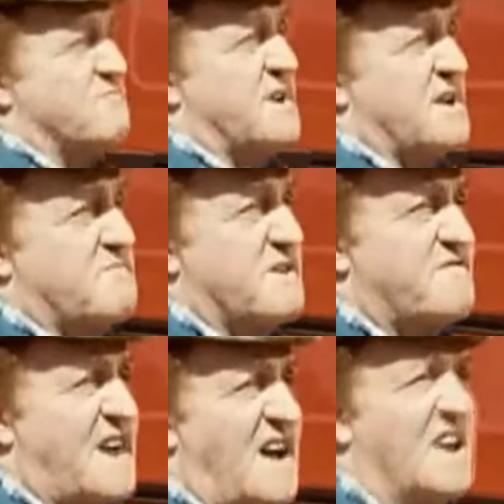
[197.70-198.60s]
her being a big
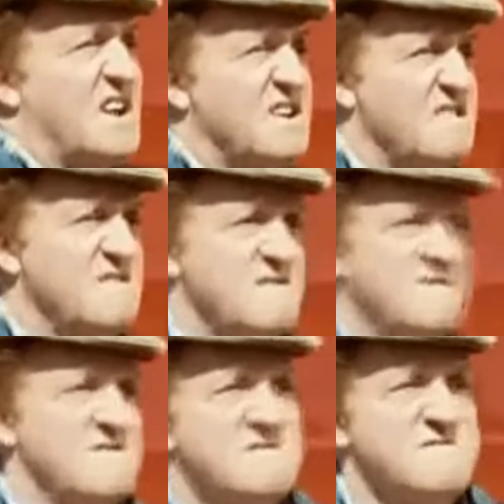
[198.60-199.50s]
fat lady.
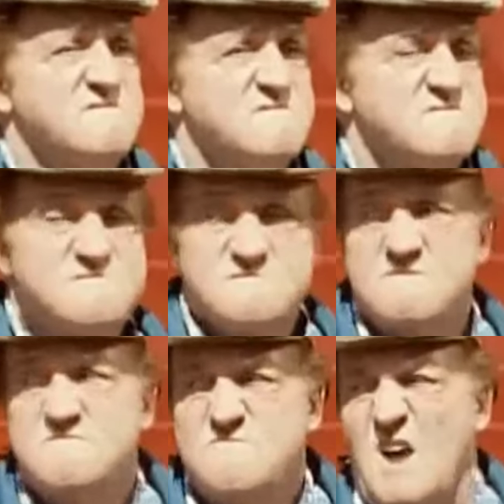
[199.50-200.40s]

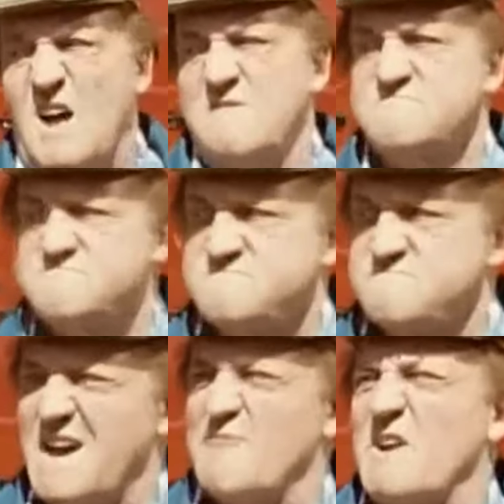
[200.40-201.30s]
Well,
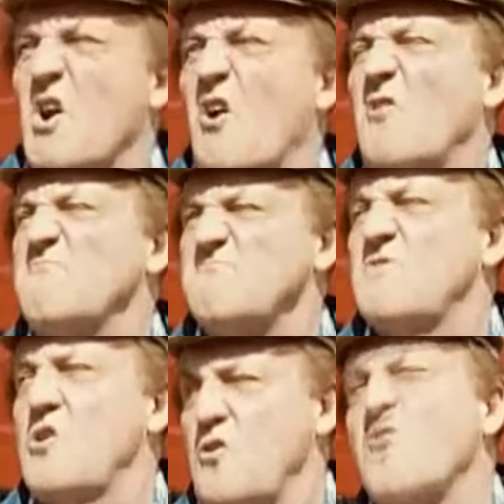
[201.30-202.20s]
maybe not
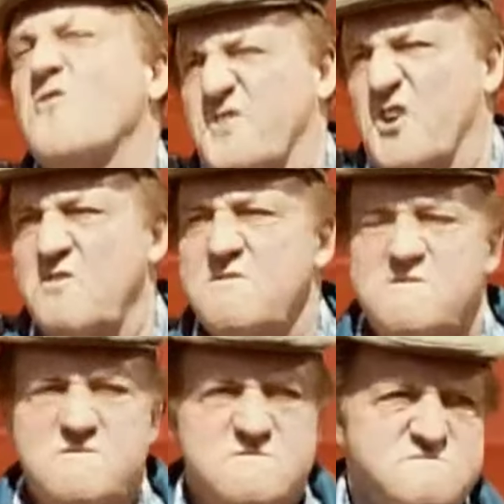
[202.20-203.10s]
loved her,
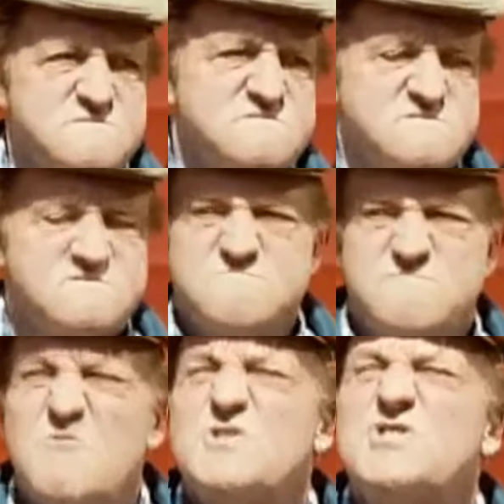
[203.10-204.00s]

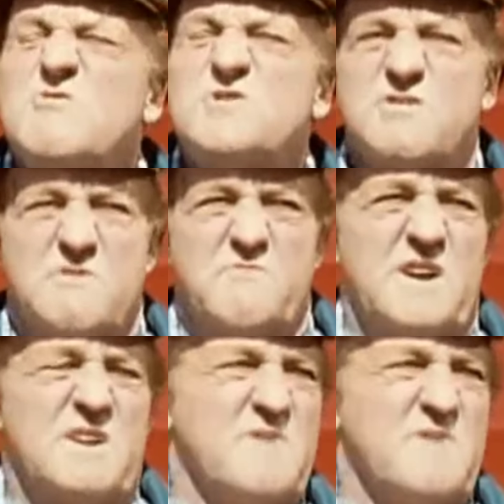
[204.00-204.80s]
but I was used to her being a